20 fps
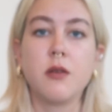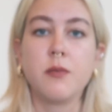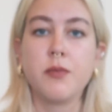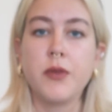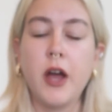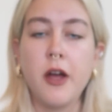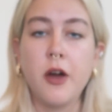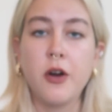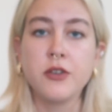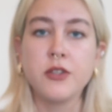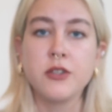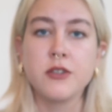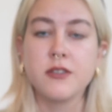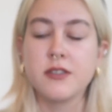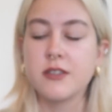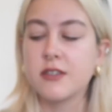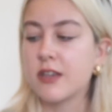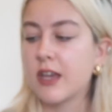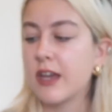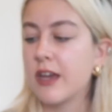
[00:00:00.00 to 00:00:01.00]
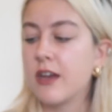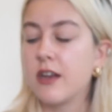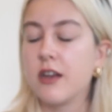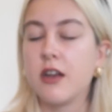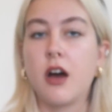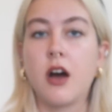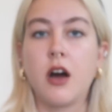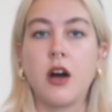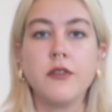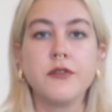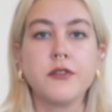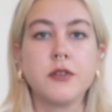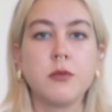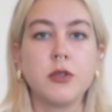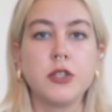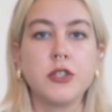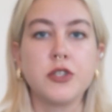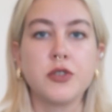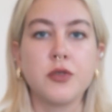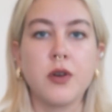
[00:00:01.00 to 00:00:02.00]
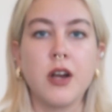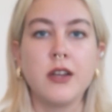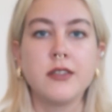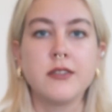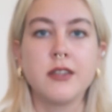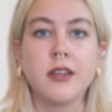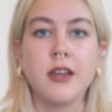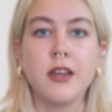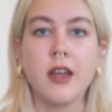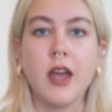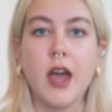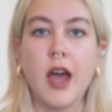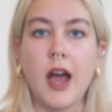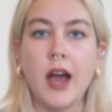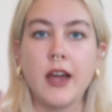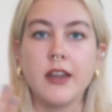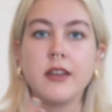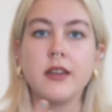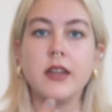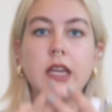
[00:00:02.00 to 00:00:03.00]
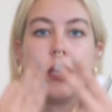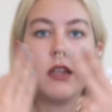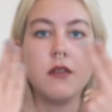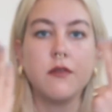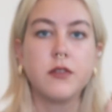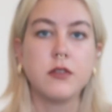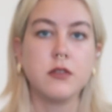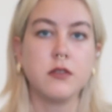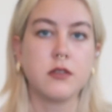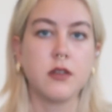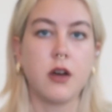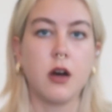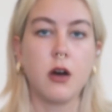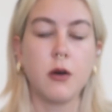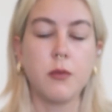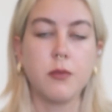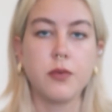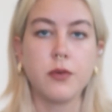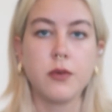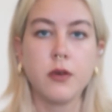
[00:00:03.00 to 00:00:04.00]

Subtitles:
apply it on your skin after moisturizing and it evens up